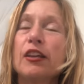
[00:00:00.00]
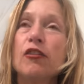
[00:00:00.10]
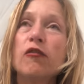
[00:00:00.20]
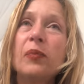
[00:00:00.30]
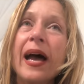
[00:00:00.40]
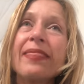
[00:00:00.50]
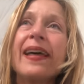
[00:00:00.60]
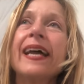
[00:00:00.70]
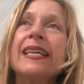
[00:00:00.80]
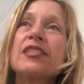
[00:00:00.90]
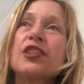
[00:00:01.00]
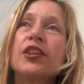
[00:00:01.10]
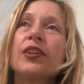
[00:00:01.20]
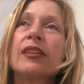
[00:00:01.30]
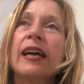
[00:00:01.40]
you've brought that into
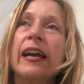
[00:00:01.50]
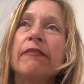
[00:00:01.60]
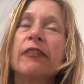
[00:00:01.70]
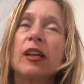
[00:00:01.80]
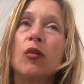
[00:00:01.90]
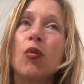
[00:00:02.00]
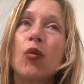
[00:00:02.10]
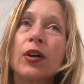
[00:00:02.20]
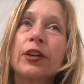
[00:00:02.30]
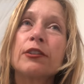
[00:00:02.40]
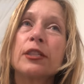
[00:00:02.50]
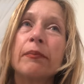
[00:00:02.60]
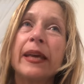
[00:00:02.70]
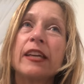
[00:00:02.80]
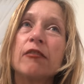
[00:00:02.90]
your life in order to
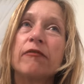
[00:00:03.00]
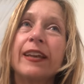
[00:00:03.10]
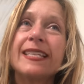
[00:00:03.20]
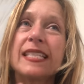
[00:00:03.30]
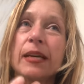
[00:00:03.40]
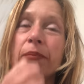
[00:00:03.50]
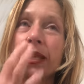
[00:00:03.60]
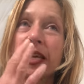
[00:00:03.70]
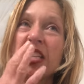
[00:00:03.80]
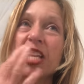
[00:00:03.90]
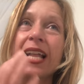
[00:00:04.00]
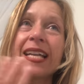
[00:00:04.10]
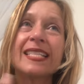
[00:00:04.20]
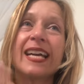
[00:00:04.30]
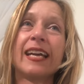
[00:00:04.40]
make you face something because a
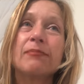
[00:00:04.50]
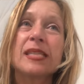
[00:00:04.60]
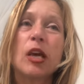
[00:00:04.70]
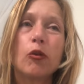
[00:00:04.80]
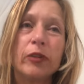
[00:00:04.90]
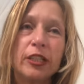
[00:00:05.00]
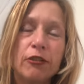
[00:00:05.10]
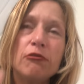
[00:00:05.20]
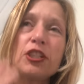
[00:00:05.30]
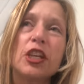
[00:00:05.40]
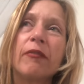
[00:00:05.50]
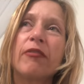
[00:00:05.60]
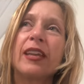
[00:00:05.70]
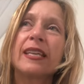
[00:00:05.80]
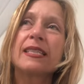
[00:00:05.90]
lot of times we do shove
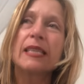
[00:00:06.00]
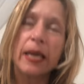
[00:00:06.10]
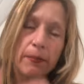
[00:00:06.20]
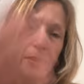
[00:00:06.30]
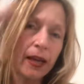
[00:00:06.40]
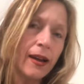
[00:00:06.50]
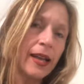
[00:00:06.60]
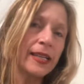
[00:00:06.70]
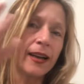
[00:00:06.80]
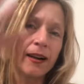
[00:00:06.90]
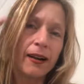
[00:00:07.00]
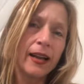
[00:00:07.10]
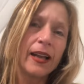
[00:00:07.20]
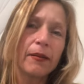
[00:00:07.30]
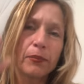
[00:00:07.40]
things behind our
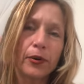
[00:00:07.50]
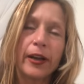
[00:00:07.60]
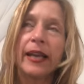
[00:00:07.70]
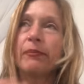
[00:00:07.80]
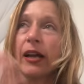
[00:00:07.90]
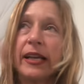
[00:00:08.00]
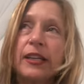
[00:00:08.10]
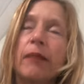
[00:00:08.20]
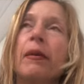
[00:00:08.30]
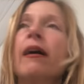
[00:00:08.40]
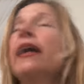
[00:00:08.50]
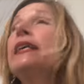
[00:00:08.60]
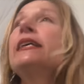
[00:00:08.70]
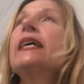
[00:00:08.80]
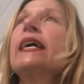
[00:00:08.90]
brain behind our mind